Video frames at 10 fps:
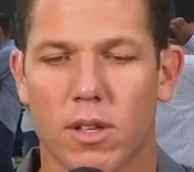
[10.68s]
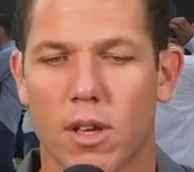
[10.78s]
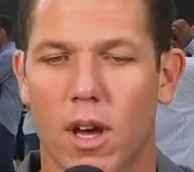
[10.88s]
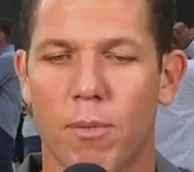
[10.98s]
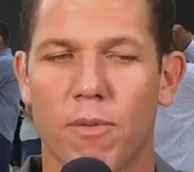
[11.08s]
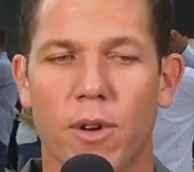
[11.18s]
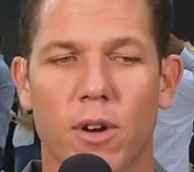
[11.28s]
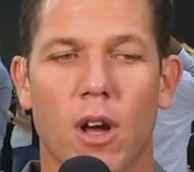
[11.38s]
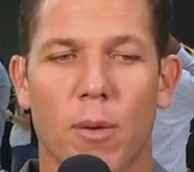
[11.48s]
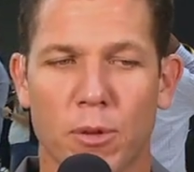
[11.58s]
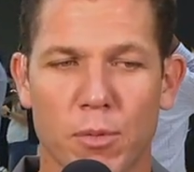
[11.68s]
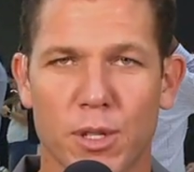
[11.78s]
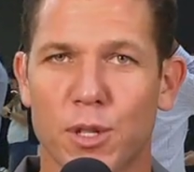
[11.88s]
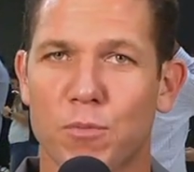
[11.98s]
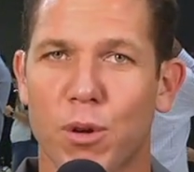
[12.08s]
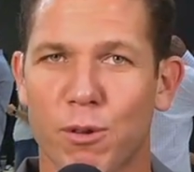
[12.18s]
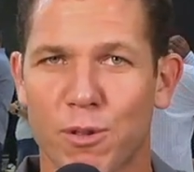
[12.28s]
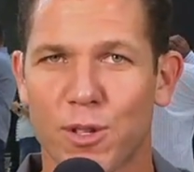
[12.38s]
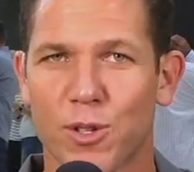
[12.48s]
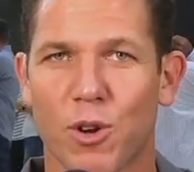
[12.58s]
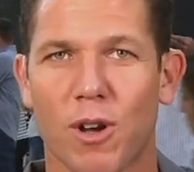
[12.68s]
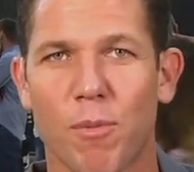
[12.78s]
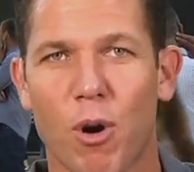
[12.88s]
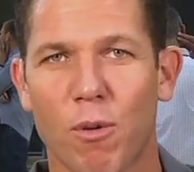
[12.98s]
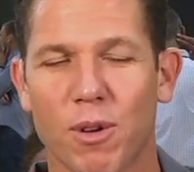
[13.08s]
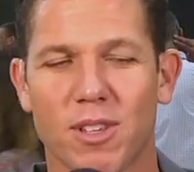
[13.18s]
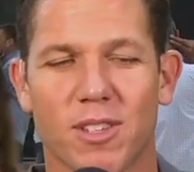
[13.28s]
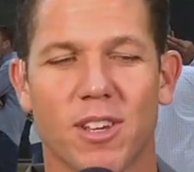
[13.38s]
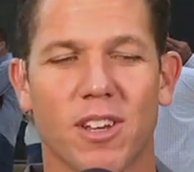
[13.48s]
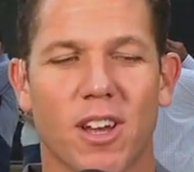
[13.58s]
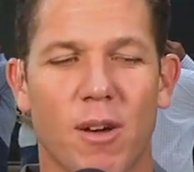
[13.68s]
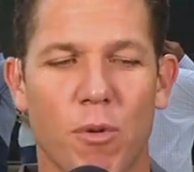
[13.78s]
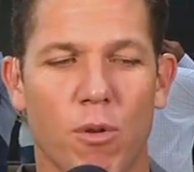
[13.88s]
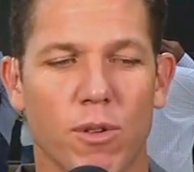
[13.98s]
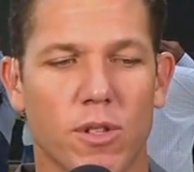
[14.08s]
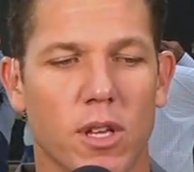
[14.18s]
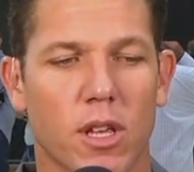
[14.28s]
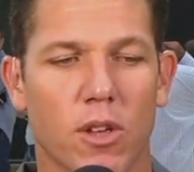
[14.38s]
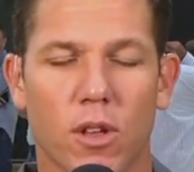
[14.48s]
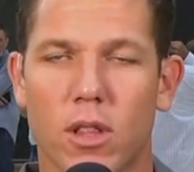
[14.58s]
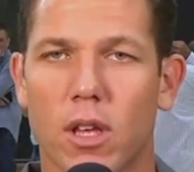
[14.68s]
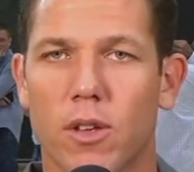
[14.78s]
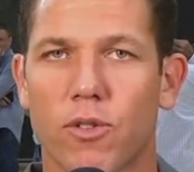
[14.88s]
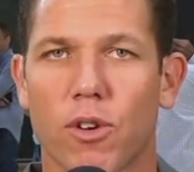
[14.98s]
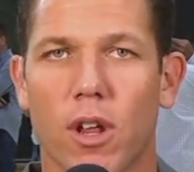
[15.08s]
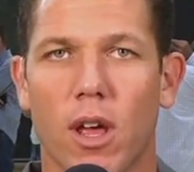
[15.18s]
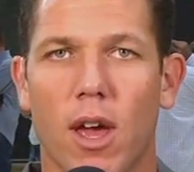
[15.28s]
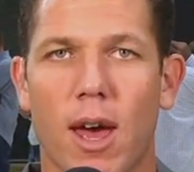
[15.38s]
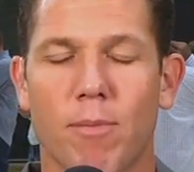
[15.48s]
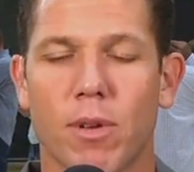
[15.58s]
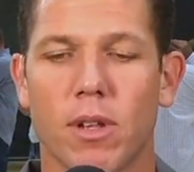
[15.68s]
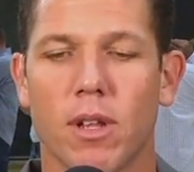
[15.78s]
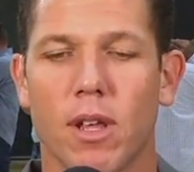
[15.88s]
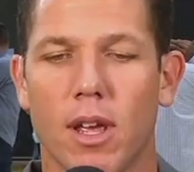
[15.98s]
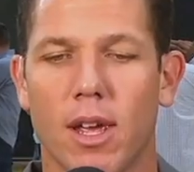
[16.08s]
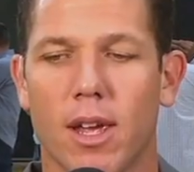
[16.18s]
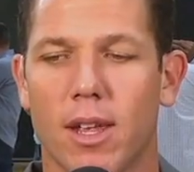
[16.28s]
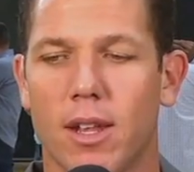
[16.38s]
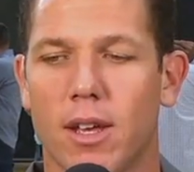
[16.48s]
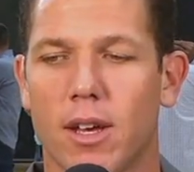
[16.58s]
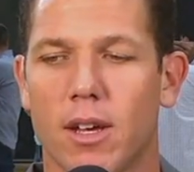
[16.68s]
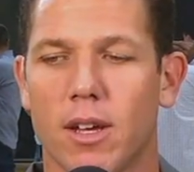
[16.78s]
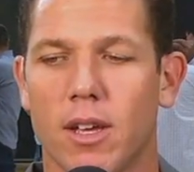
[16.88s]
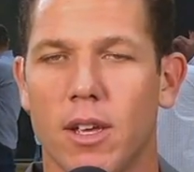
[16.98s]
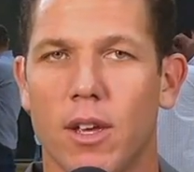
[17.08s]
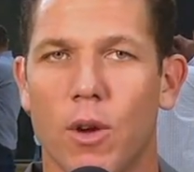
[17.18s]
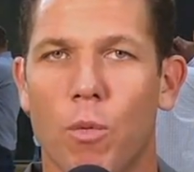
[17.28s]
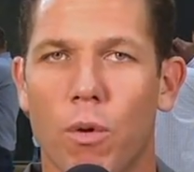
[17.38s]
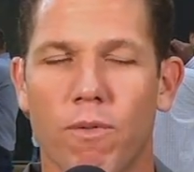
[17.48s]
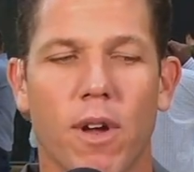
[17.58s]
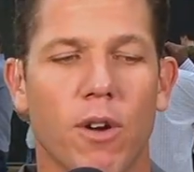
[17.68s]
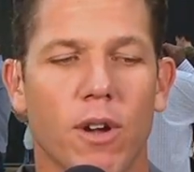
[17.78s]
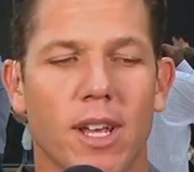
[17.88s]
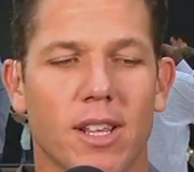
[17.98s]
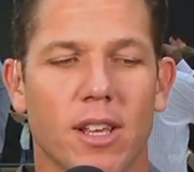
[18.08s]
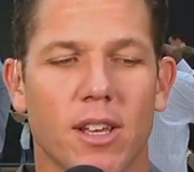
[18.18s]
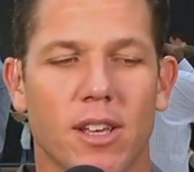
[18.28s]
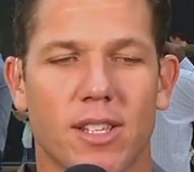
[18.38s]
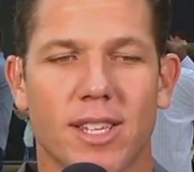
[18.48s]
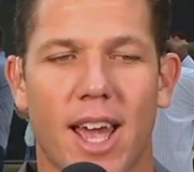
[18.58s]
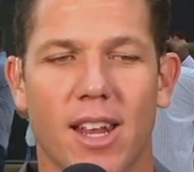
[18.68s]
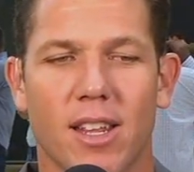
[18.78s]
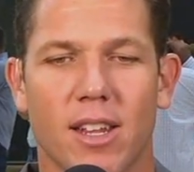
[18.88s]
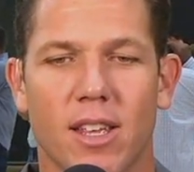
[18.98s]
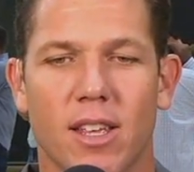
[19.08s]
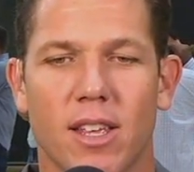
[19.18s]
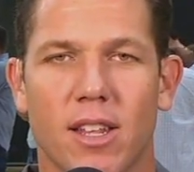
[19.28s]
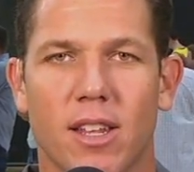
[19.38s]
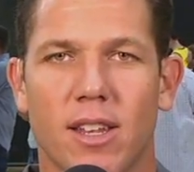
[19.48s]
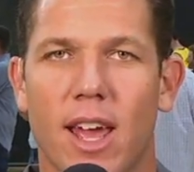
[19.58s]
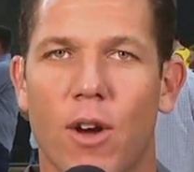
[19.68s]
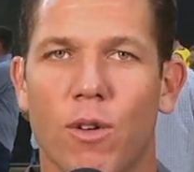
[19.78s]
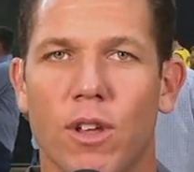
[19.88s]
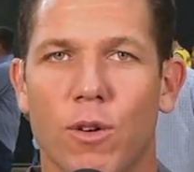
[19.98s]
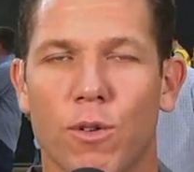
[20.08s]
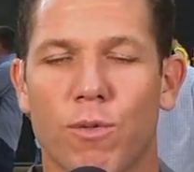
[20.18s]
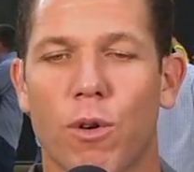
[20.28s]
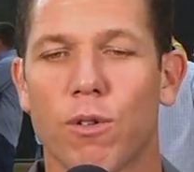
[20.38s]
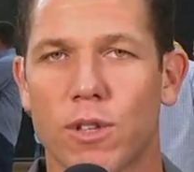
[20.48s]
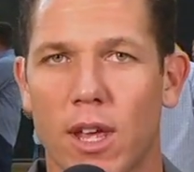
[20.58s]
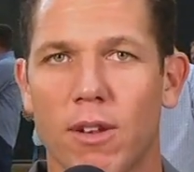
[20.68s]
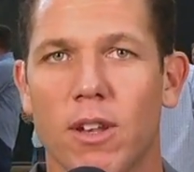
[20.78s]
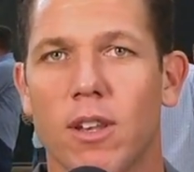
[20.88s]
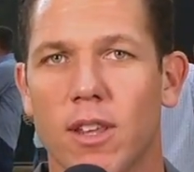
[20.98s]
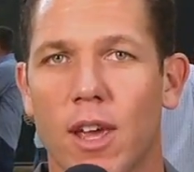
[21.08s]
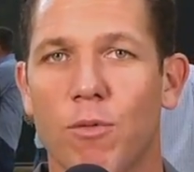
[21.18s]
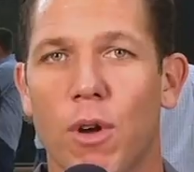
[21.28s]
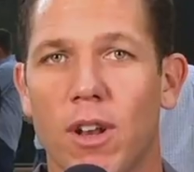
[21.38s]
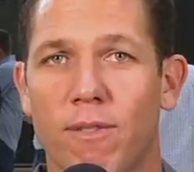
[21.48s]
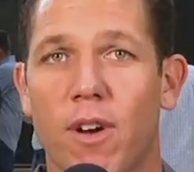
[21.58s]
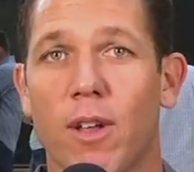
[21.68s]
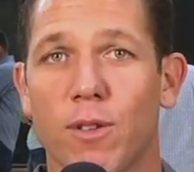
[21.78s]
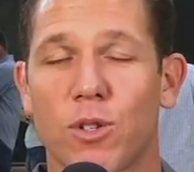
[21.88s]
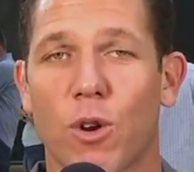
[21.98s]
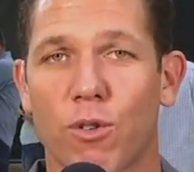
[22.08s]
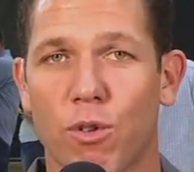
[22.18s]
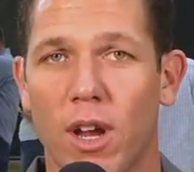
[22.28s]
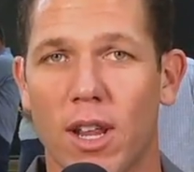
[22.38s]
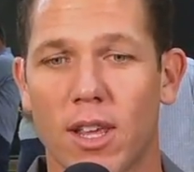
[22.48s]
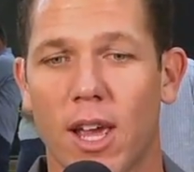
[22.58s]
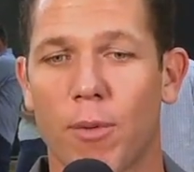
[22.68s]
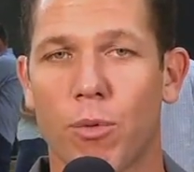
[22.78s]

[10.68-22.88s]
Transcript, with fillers: Scott, I'm a very optimistic person, so I'm always uh, I'm always thinking good things are going to happen, and uh, we're very uh, excited down here as far as getting getting ready to finally start training camp.